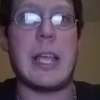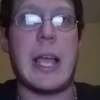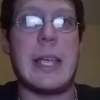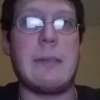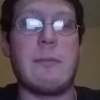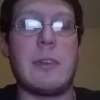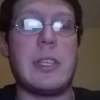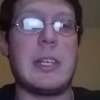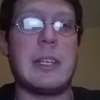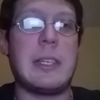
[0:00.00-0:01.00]
I
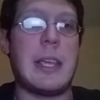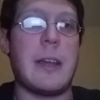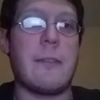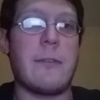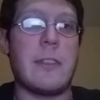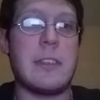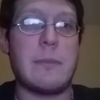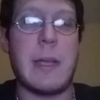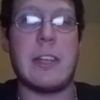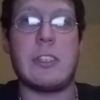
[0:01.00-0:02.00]
really didn't care for
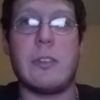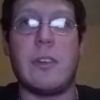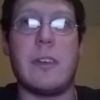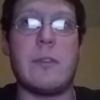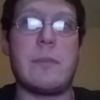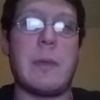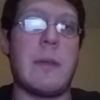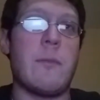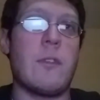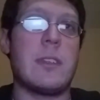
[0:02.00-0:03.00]
this match at all. I was
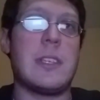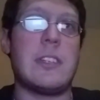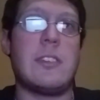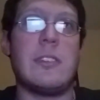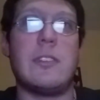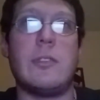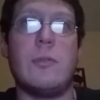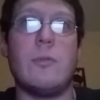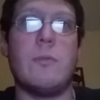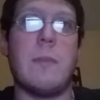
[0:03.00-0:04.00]
paying more attention
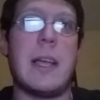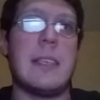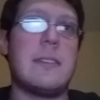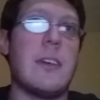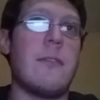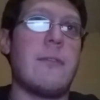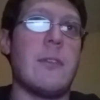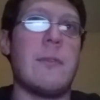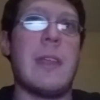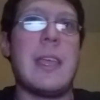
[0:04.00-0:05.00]
to my cell
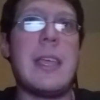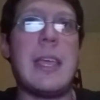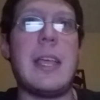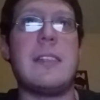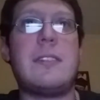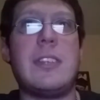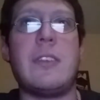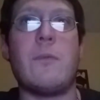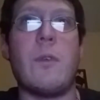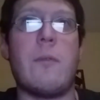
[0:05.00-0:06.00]
phone and
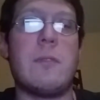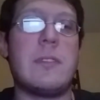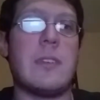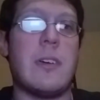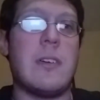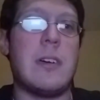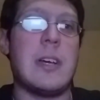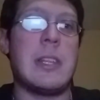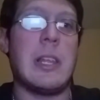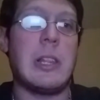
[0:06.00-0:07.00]
seeing what was
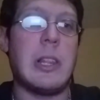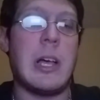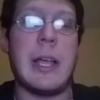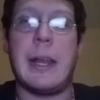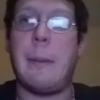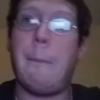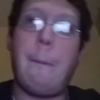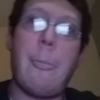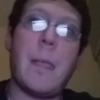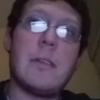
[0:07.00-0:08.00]
online.
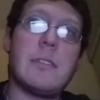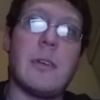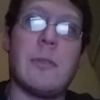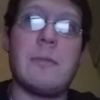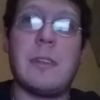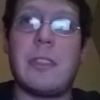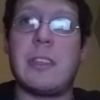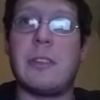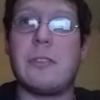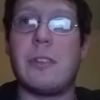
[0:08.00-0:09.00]
So,
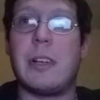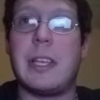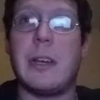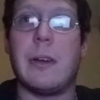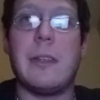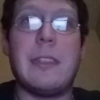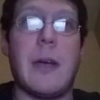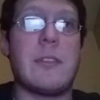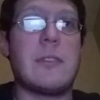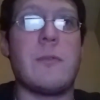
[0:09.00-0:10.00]
nothing to talk here. That
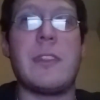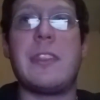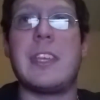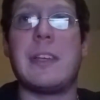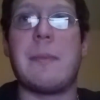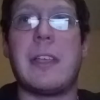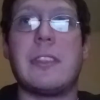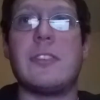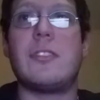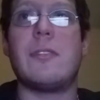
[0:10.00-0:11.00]
was the one thing about
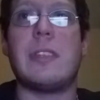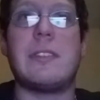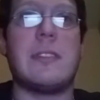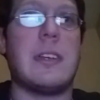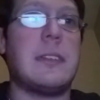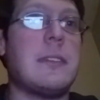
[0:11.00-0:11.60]
this show that sucked.